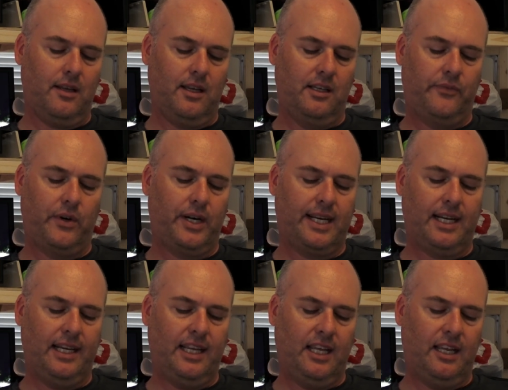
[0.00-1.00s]
it's very
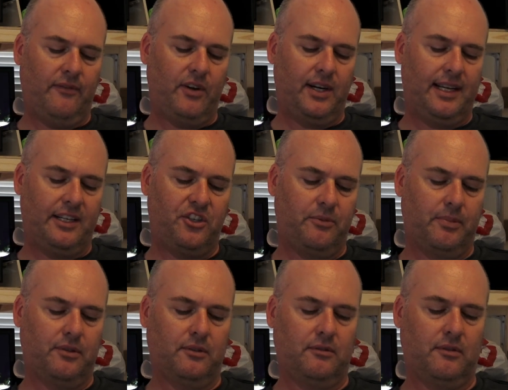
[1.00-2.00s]
clear, very
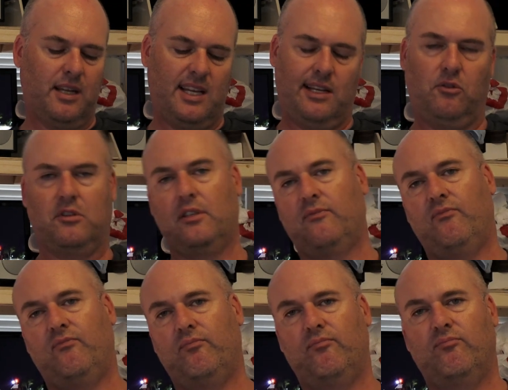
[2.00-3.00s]
legible, and looks
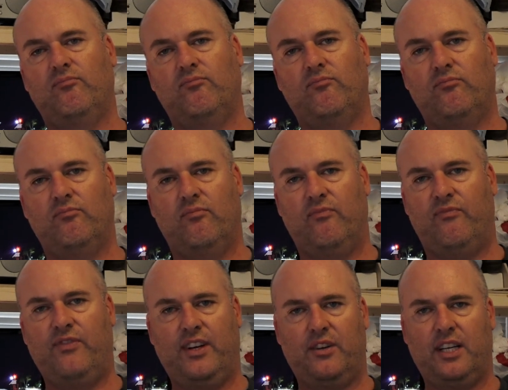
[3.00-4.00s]

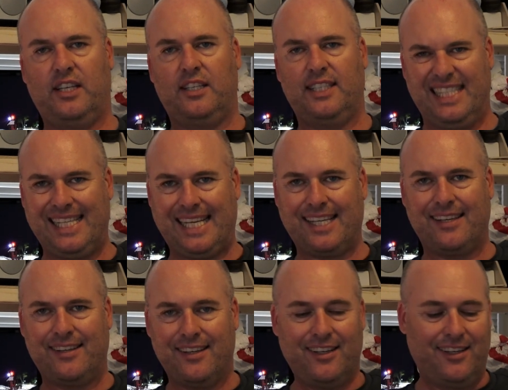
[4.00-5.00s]
very slick,
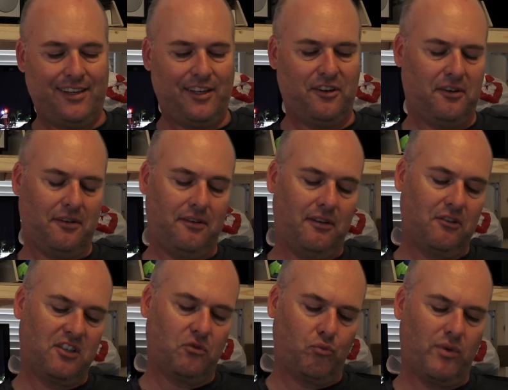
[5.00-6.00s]
you know,
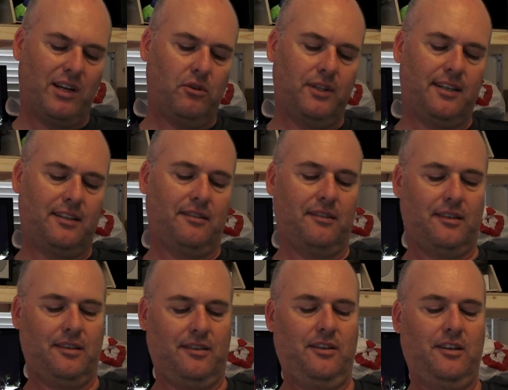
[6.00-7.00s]
looks well done,
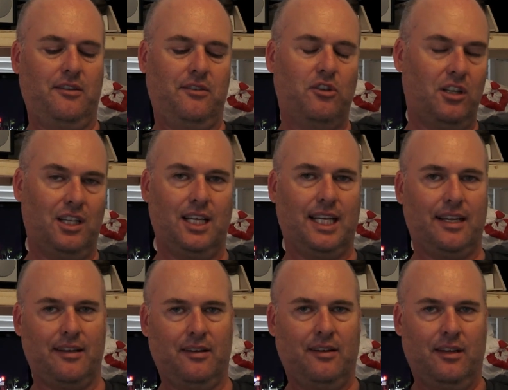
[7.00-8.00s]
you know, not
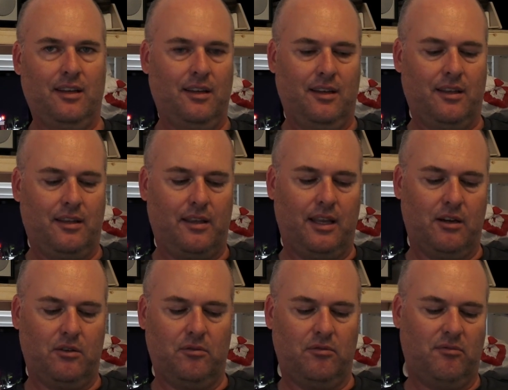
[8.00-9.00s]
like the
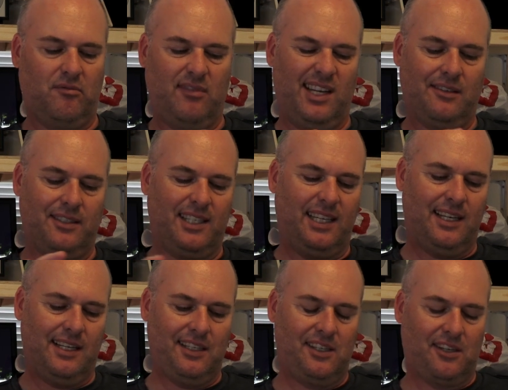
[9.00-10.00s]
old
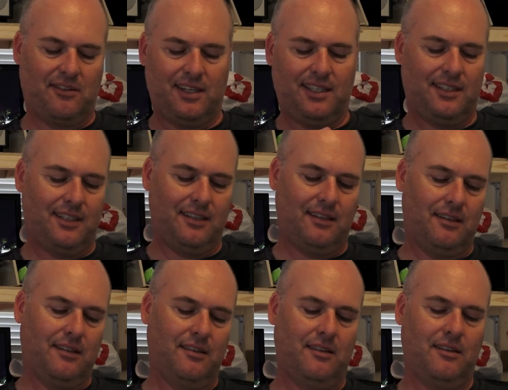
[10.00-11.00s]
LCD screens that are